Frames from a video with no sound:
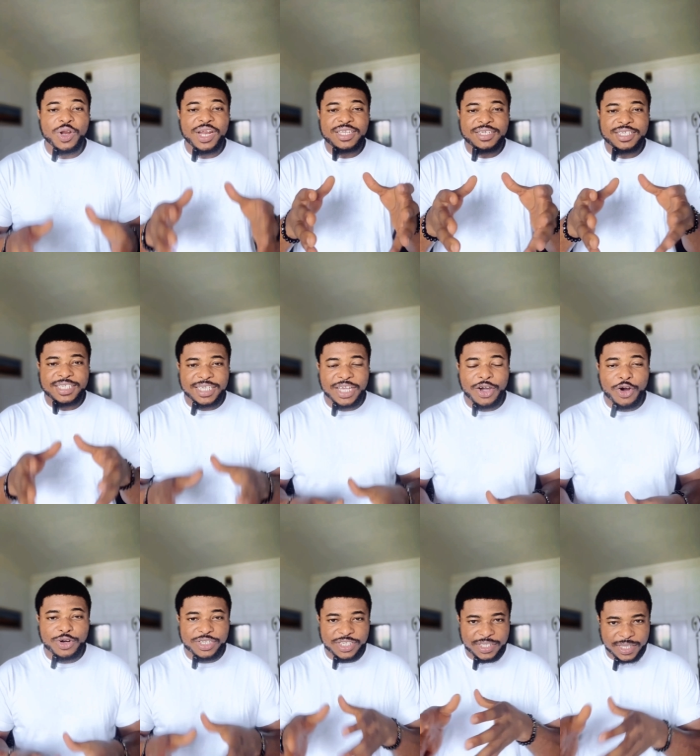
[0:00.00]
unless you see all
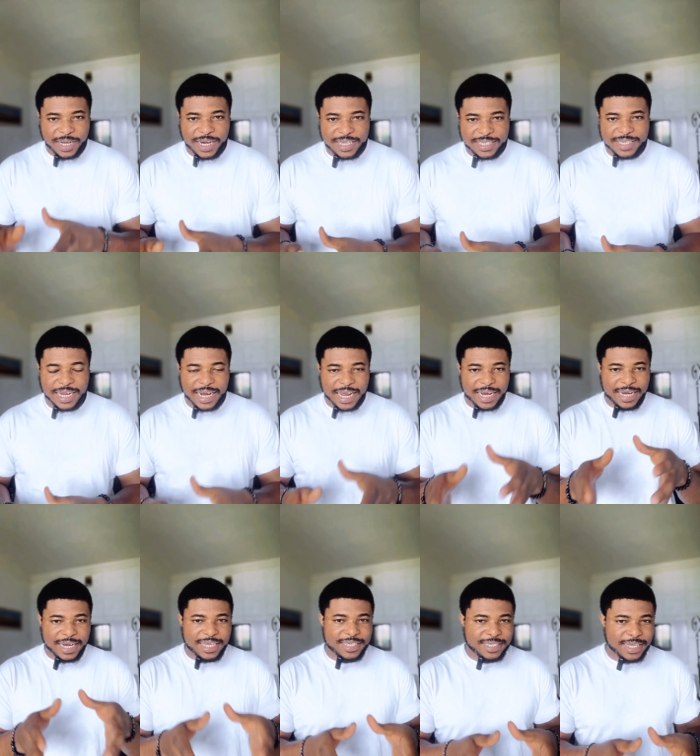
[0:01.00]
these traits that I
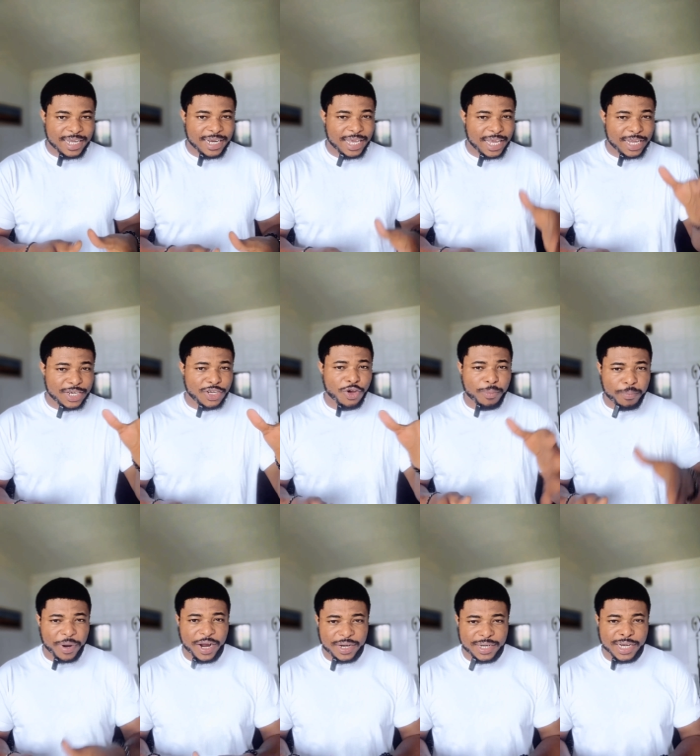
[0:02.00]
listed in your
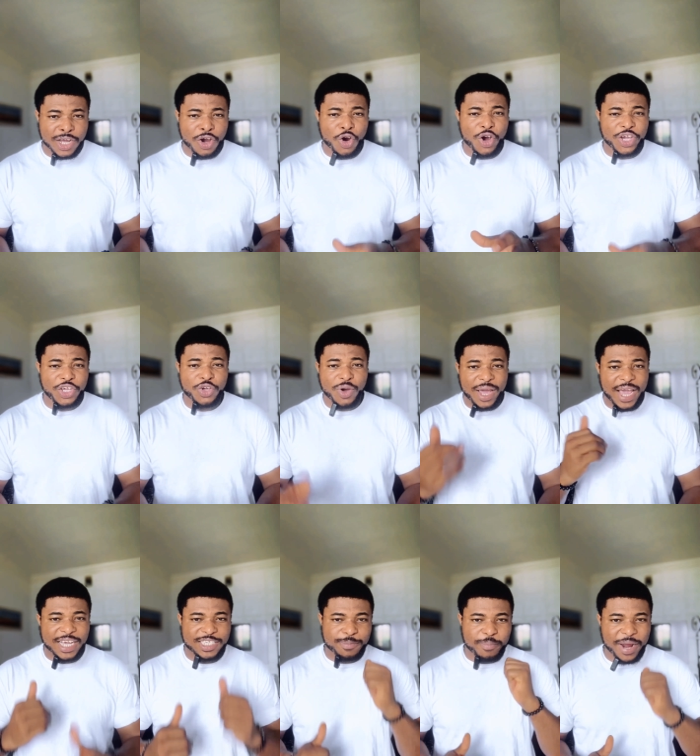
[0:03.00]
partner or in your
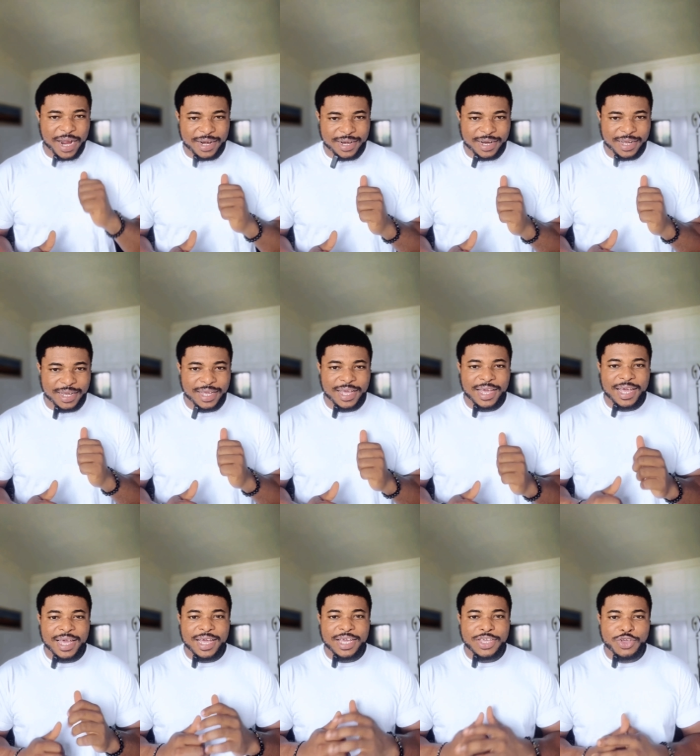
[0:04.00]
ex-partner,
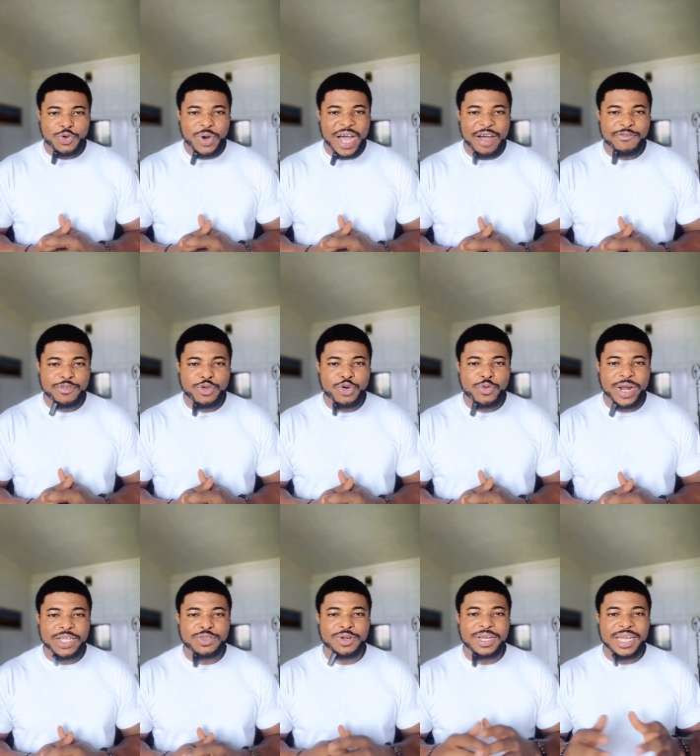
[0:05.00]
you have no
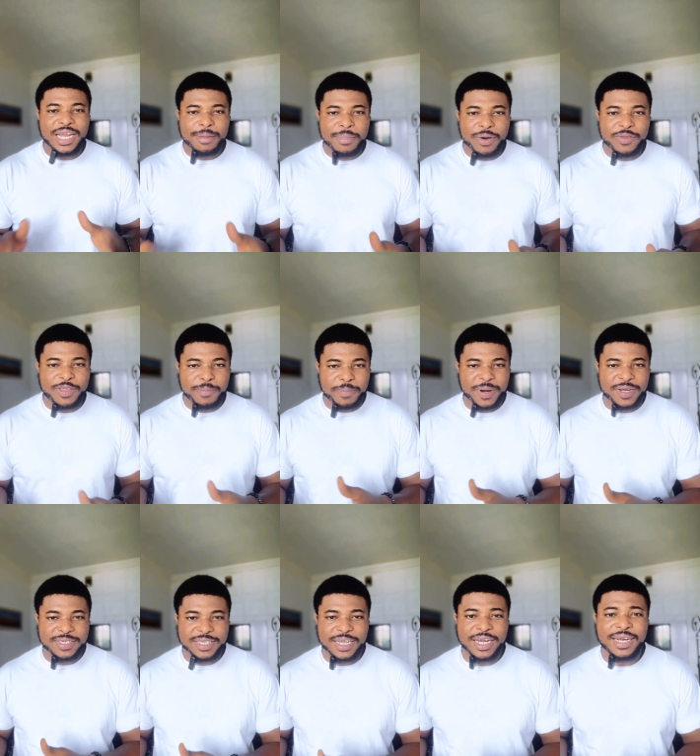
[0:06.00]
right to label the
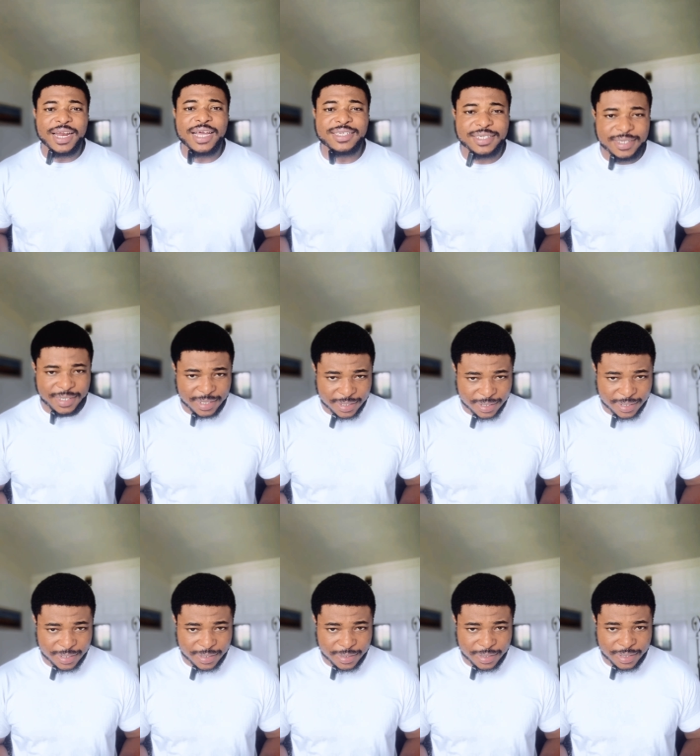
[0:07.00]
person a
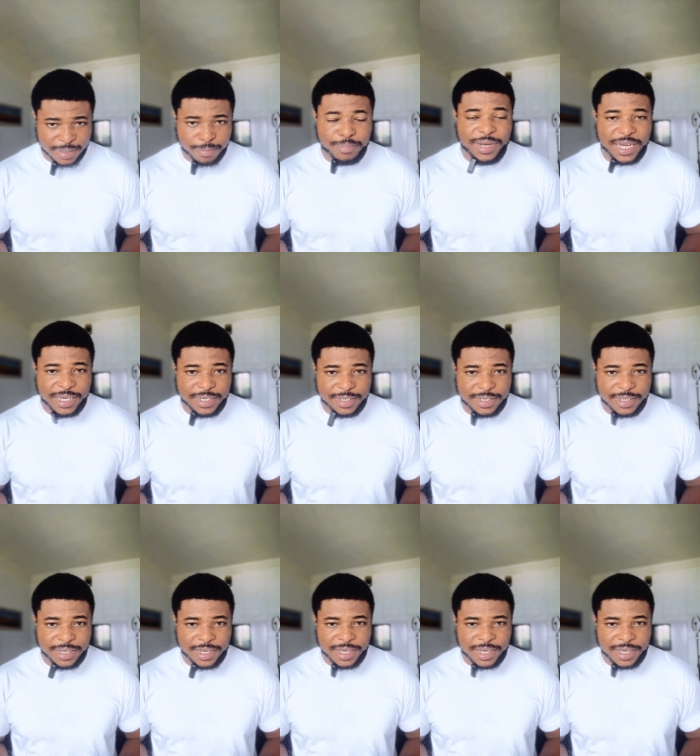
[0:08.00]
narcissist. Please,